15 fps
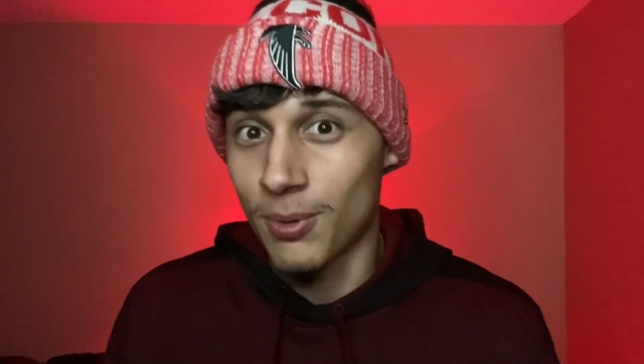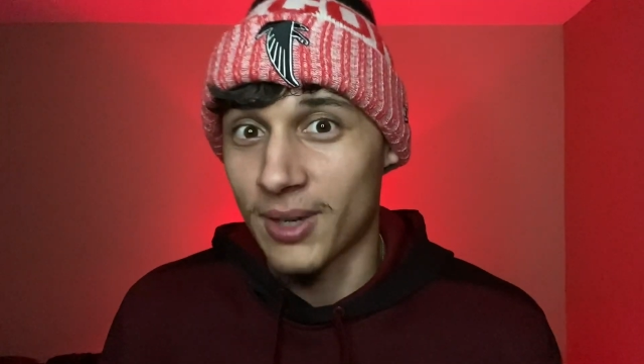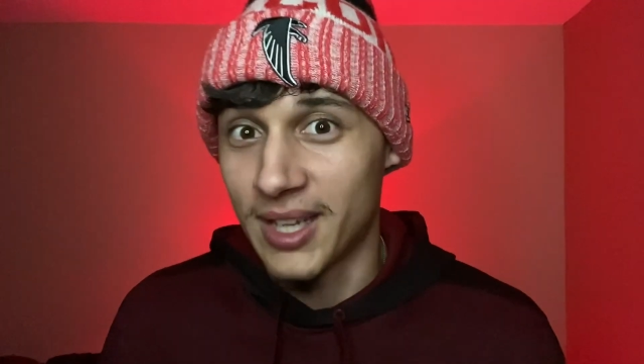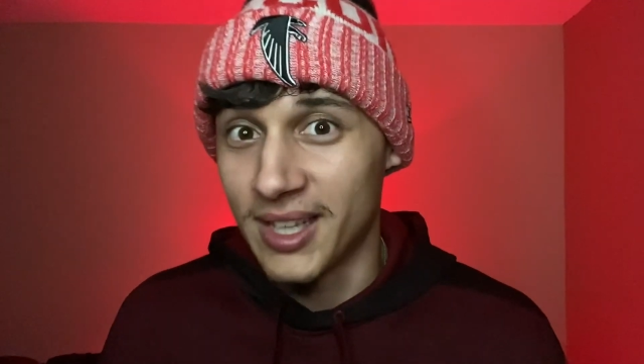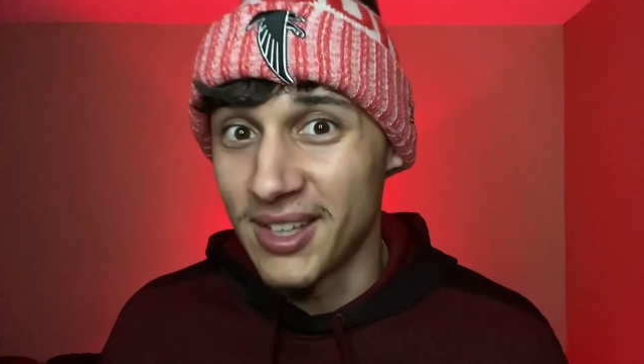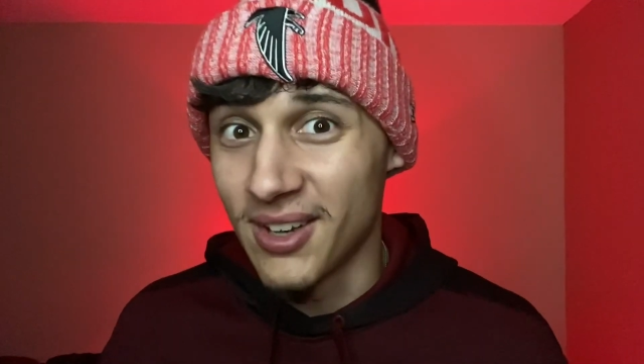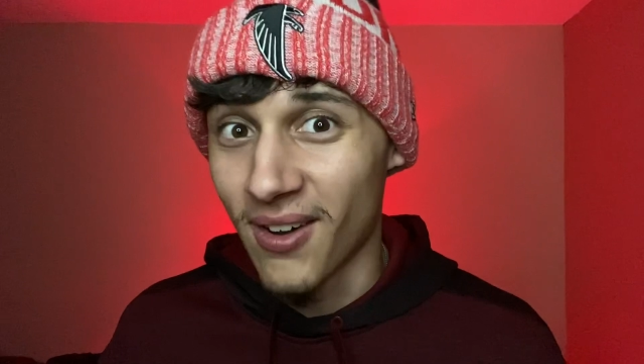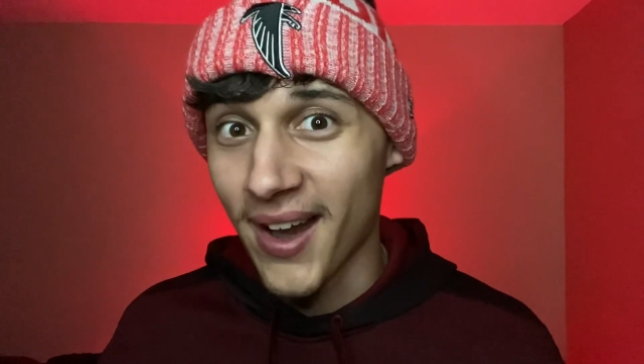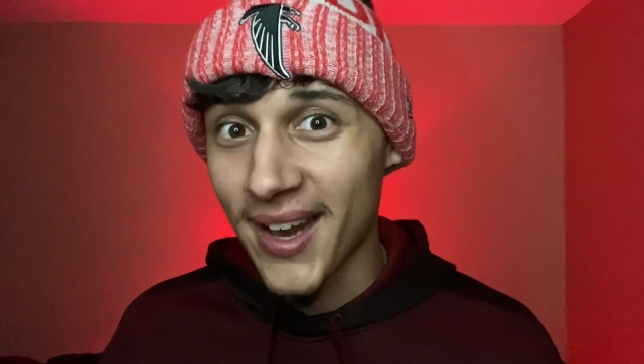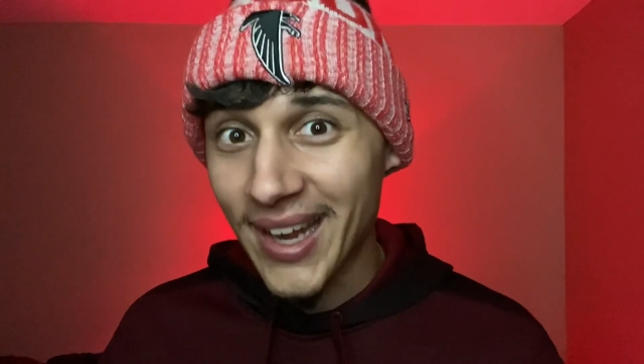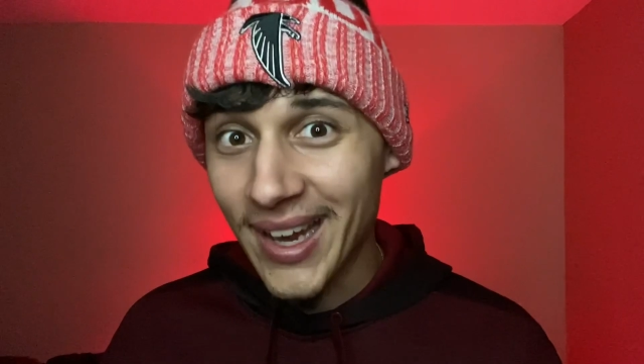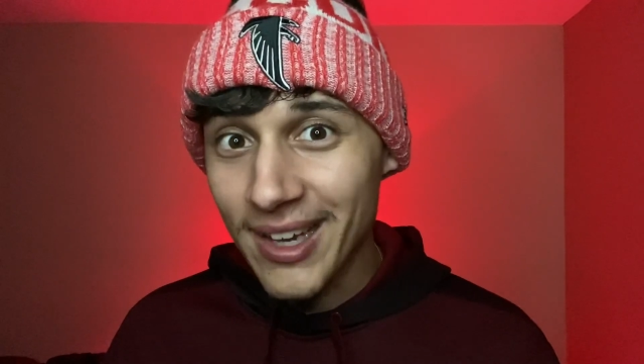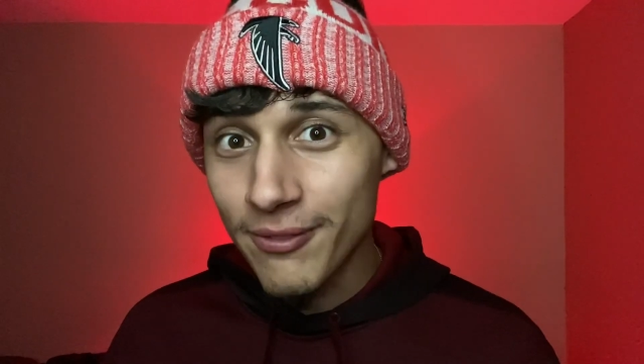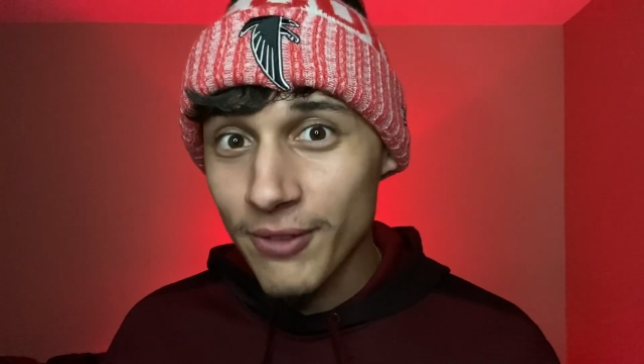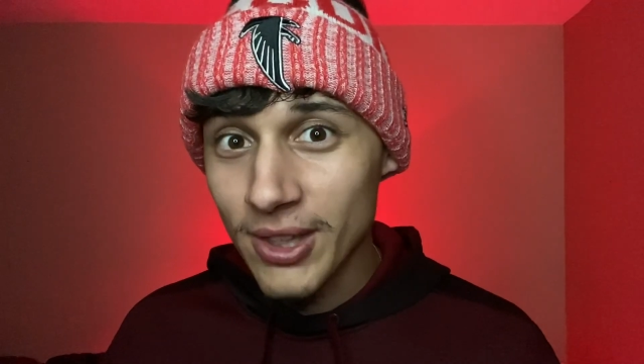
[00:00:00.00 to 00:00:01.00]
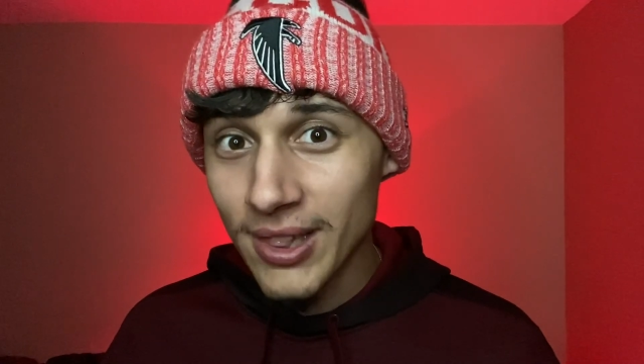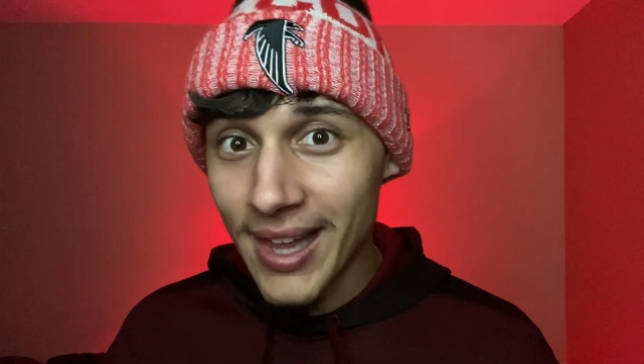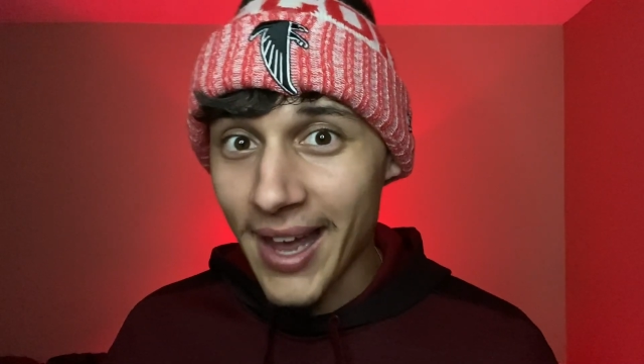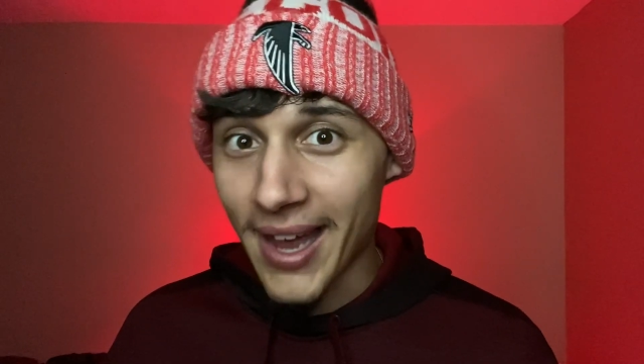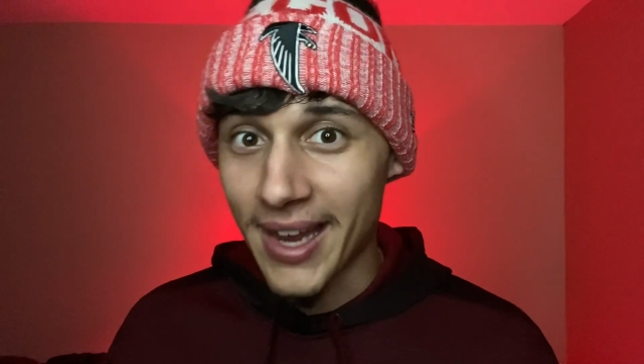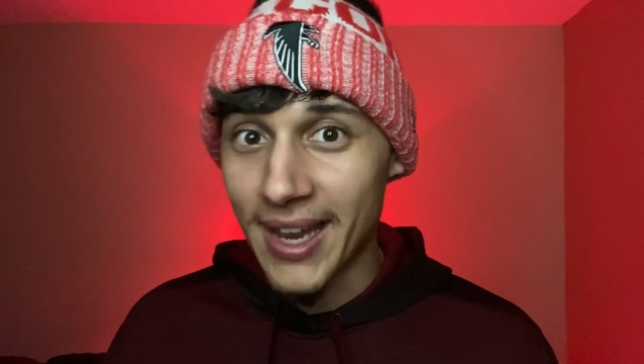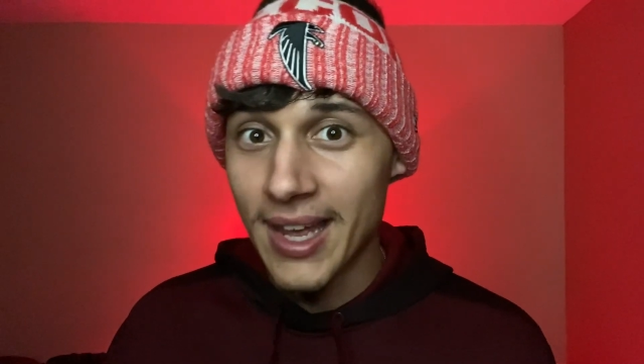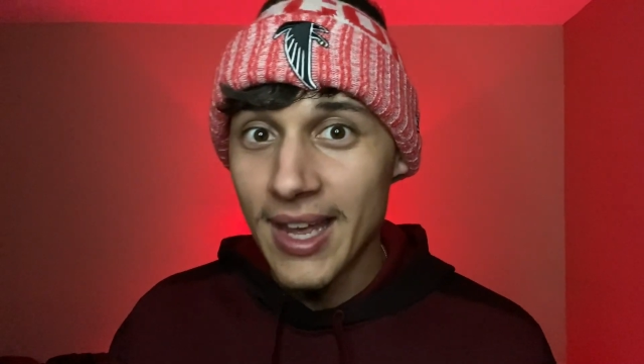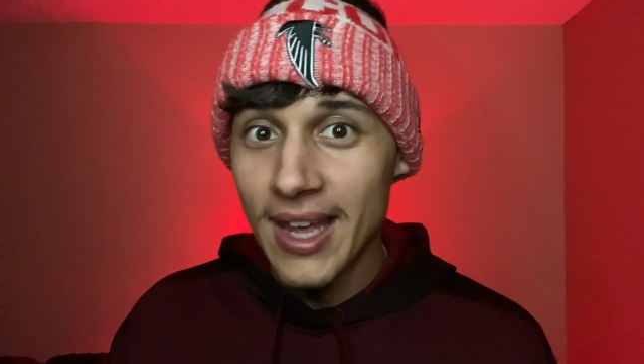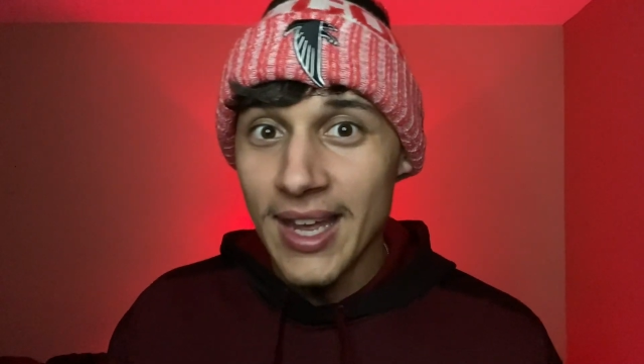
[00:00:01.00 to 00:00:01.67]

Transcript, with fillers: rookie year. I can't even lie.